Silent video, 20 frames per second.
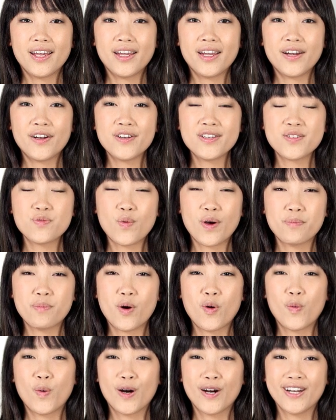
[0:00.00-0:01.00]
Here's one
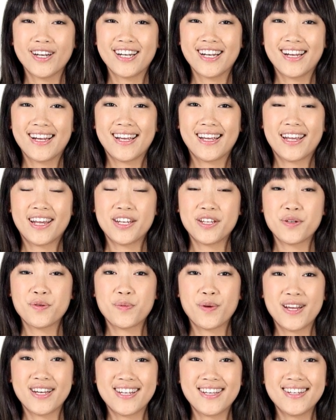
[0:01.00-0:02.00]
more word. Can you
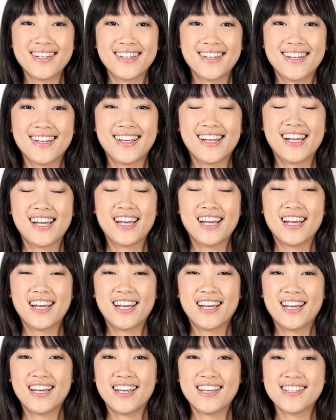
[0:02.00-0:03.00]
read it?
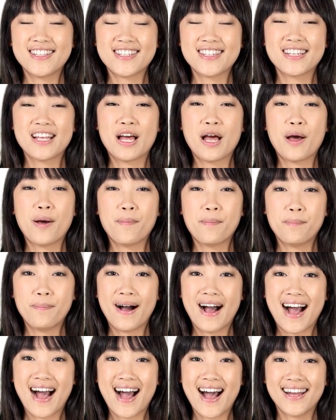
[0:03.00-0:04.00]
It's
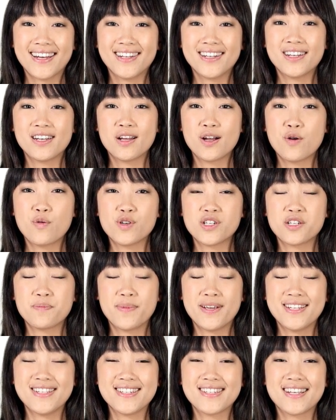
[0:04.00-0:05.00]
baan, which
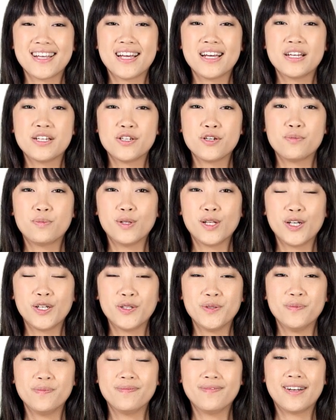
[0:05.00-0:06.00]
means to
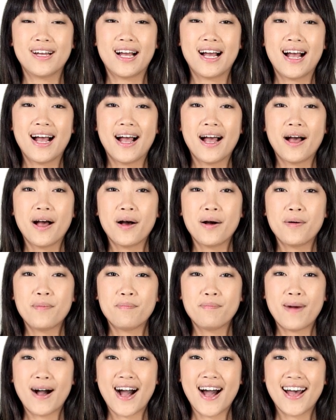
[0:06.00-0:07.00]
bloom.
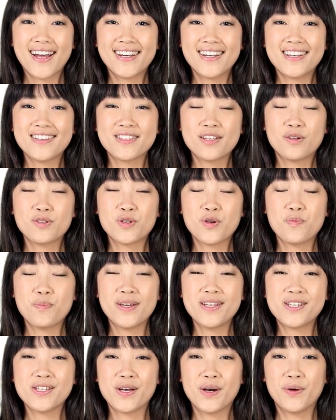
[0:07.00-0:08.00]
Baan is also
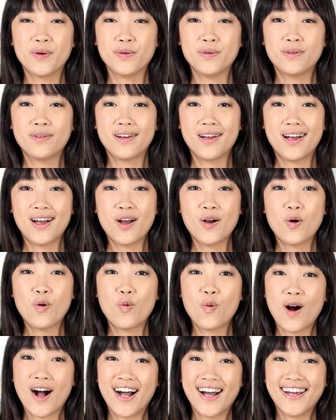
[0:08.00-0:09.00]
mid-tone.
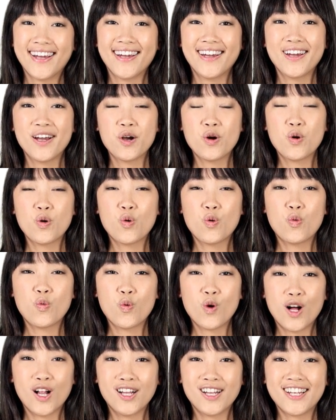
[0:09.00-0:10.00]
Why?
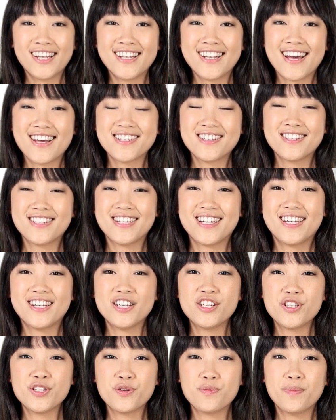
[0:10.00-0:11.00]
Well, it has an
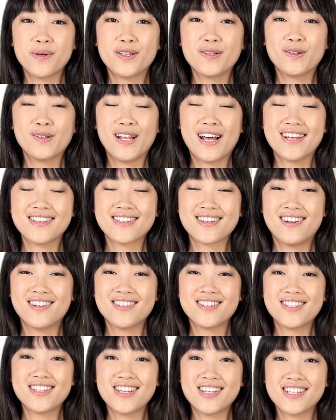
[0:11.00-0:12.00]
initial middle class
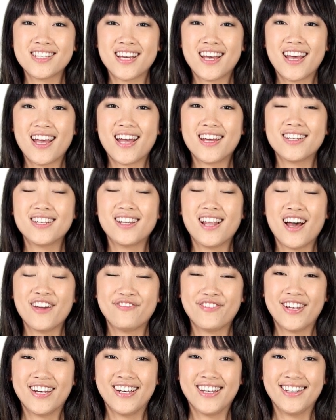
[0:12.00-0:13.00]
consonant and a
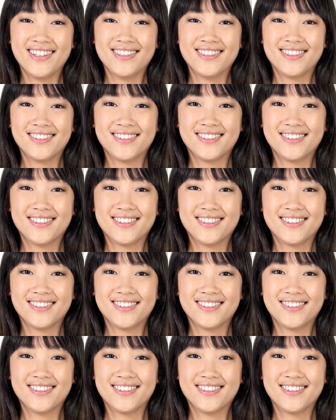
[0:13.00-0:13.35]
live ending.